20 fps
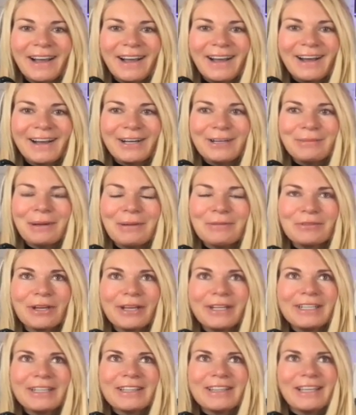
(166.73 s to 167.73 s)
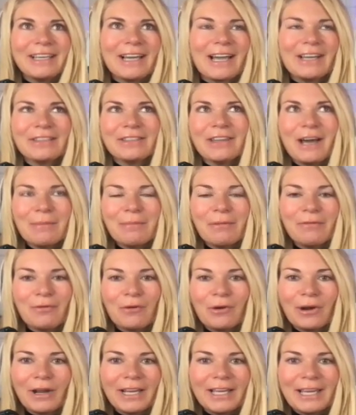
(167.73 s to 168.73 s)
I'm trying to think. I thought
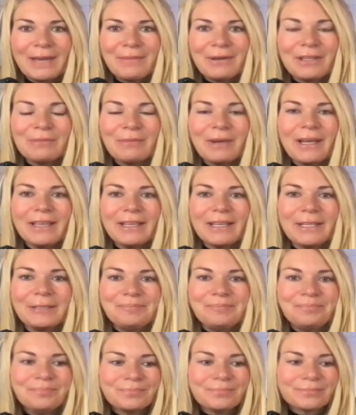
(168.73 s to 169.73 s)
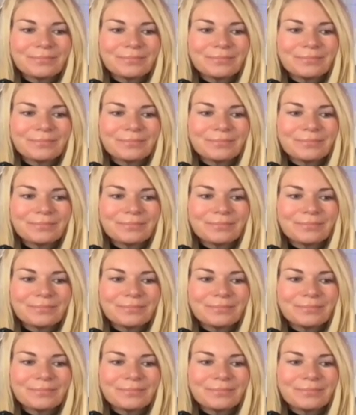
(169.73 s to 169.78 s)
before I came on the mic, and